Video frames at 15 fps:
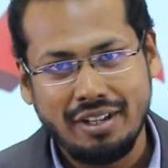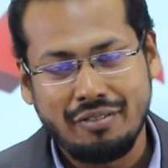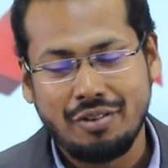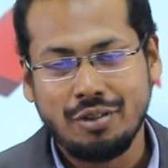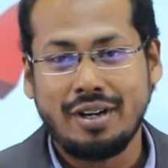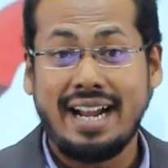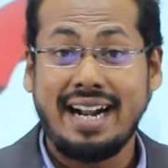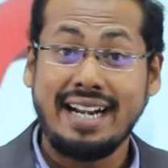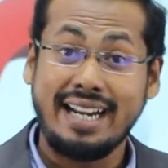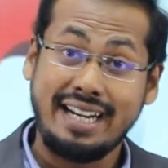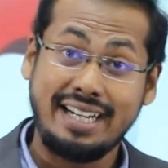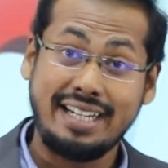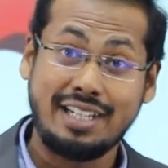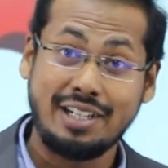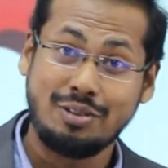If you had
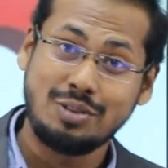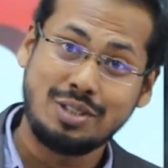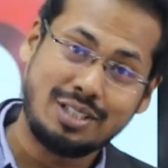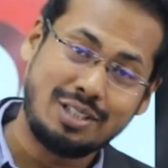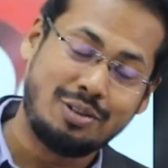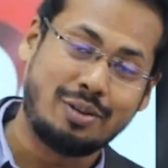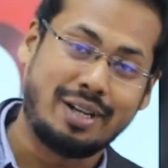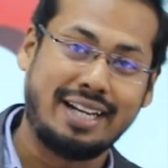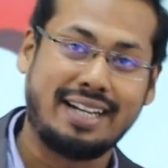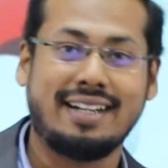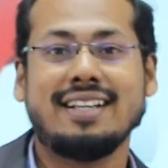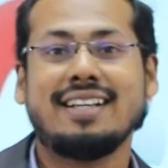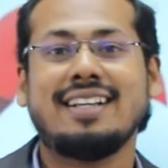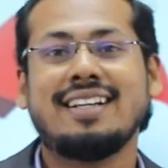any doubts, you can